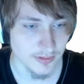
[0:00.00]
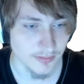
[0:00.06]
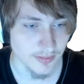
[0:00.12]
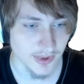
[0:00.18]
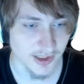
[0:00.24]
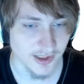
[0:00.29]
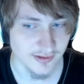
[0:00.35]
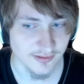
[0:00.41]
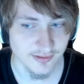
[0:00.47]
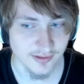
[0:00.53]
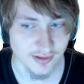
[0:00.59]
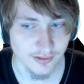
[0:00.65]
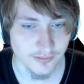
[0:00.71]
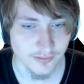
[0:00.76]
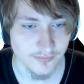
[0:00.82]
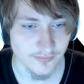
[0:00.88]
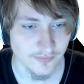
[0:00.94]
by
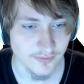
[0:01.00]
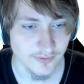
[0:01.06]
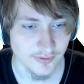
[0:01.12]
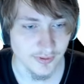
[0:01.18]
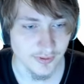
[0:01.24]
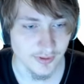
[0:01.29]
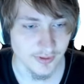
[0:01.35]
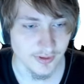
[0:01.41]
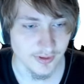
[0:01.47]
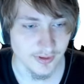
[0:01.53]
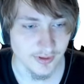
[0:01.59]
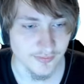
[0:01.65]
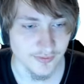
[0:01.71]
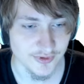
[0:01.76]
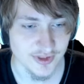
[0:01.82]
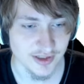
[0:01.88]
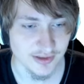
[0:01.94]
itself.
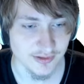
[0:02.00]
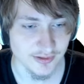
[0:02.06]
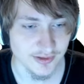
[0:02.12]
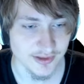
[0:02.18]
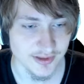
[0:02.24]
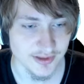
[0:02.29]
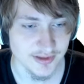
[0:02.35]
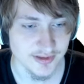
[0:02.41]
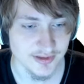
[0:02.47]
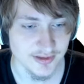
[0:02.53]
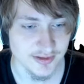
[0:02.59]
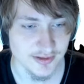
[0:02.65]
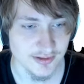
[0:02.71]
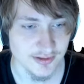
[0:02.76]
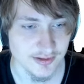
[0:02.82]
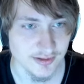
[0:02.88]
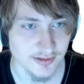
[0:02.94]
If we take a look at
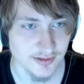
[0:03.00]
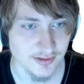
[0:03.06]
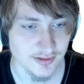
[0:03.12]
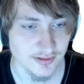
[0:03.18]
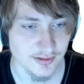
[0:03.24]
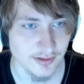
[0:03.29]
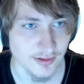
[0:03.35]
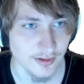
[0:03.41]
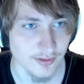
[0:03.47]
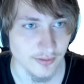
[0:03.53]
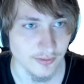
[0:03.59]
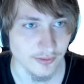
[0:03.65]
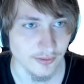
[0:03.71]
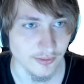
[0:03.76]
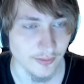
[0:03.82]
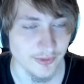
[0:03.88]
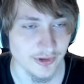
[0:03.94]
this, oh,
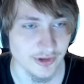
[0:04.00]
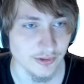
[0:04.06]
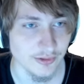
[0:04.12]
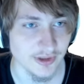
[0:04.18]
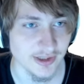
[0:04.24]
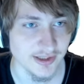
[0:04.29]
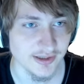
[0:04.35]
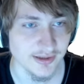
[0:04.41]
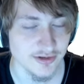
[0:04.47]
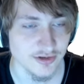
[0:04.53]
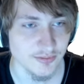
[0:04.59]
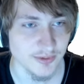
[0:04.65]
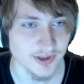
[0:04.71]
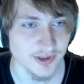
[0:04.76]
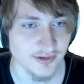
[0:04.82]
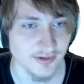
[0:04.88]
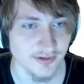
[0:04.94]
so when we do click, it just
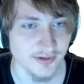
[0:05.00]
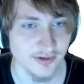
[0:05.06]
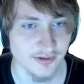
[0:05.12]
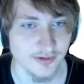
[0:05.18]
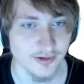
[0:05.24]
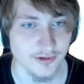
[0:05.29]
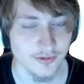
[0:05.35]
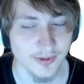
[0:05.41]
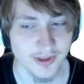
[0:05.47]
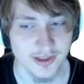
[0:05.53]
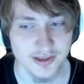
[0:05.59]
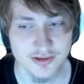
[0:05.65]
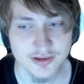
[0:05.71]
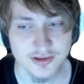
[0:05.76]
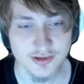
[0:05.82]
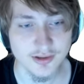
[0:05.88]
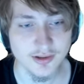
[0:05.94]
brings us to the search
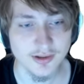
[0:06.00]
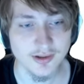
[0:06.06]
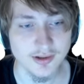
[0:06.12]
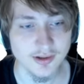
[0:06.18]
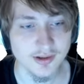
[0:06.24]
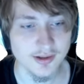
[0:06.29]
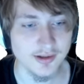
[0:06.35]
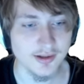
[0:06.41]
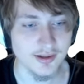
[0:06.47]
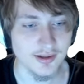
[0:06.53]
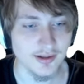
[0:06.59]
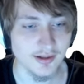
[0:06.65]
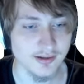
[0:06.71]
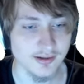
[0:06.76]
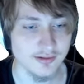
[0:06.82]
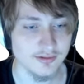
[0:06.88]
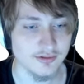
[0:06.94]
page.
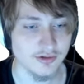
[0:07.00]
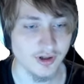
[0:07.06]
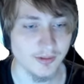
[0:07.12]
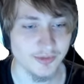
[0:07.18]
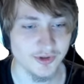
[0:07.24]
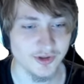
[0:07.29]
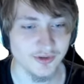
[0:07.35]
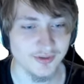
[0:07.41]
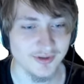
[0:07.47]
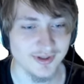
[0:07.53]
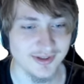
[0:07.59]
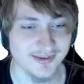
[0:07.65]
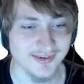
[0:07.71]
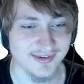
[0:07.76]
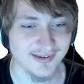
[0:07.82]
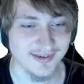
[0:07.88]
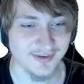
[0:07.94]
And drop zone, it
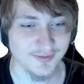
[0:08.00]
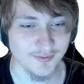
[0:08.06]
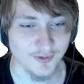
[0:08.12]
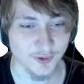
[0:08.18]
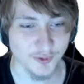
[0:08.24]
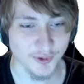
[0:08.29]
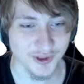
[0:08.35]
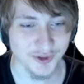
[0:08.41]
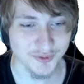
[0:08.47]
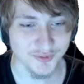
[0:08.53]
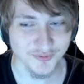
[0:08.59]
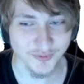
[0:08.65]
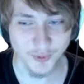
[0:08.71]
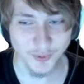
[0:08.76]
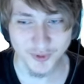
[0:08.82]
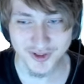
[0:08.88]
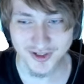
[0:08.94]
says it's for Rails
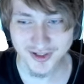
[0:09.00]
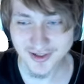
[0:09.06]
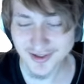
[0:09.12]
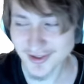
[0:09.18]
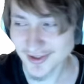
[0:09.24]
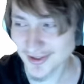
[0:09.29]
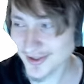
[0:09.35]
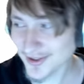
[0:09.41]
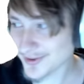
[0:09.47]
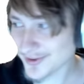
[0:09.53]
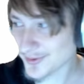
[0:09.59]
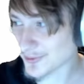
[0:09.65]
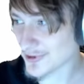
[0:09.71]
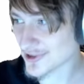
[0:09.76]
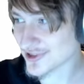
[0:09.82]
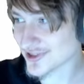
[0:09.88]
4, which